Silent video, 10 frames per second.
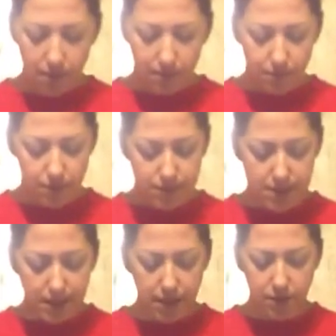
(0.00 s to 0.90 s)
For the
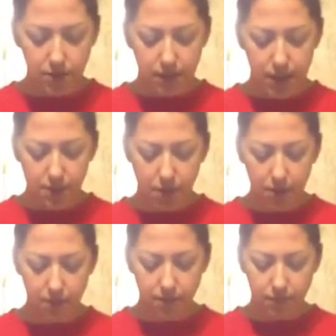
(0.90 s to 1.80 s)
second you came
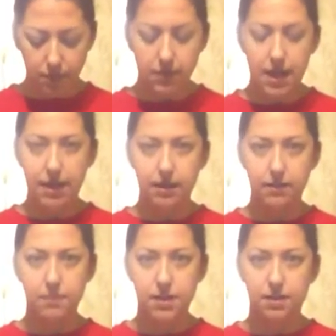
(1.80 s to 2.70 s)
home, you
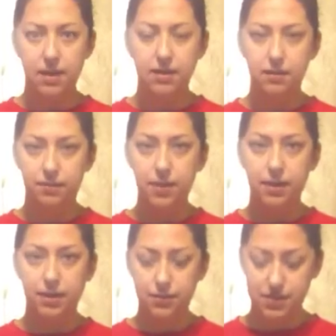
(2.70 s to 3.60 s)
hated me, and the
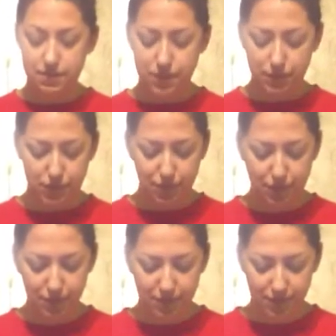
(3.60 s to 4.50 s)
feeling was
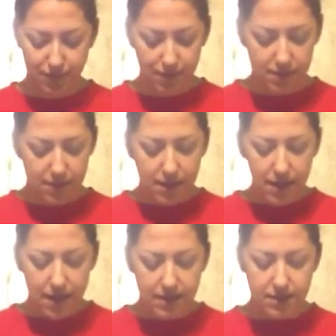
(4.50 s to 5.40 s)
mutual,
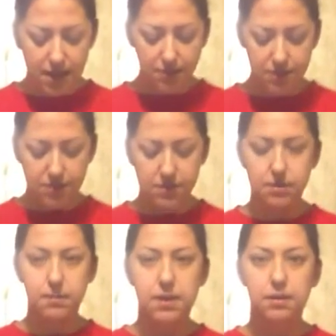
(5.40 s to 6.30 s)
as I was used to
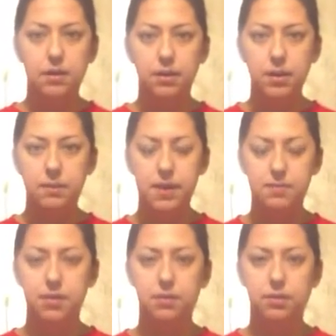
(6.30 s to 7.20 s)
being the only
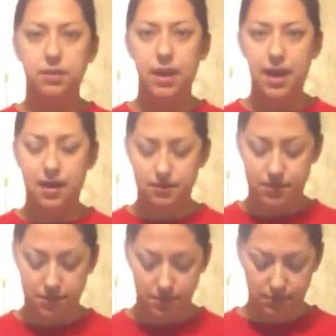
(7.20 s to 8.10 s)
baby girl in the
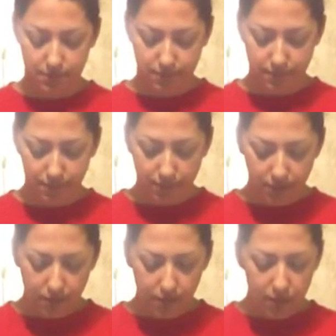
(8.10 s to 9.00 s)
house.
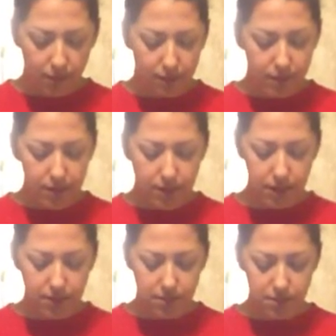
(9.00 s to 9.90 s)
Over the
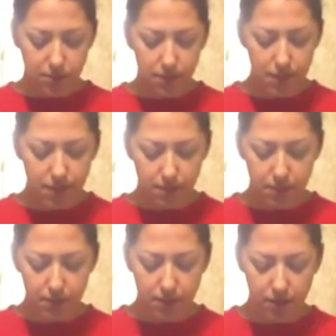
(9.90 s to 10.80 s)
years, growing up
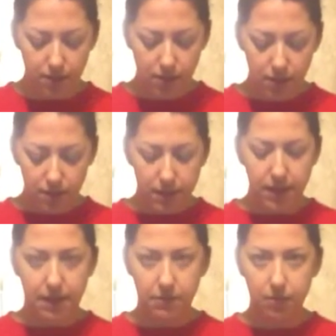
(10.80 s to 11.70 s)
with you
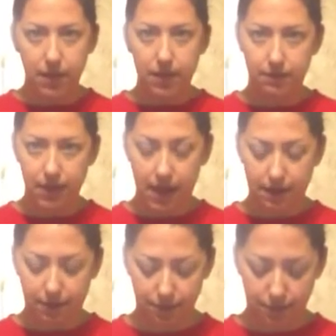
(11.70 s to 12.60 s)
became a way of life.